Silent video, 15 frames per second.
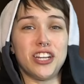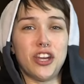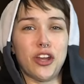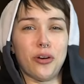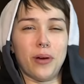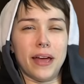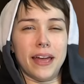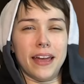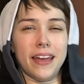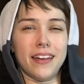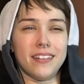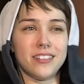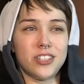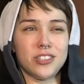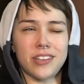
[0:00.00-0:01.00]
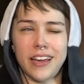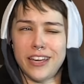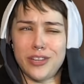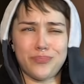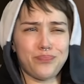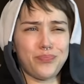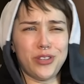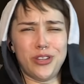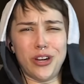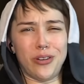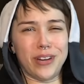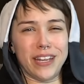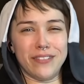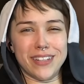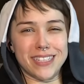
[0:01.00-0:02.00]
She knew it. She's like, you
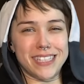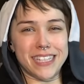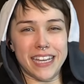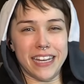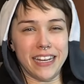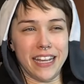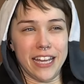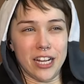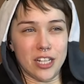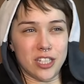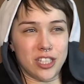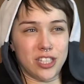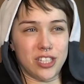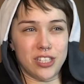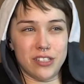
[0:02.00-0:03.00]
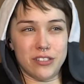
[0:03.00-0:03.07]
don't even sit in here, do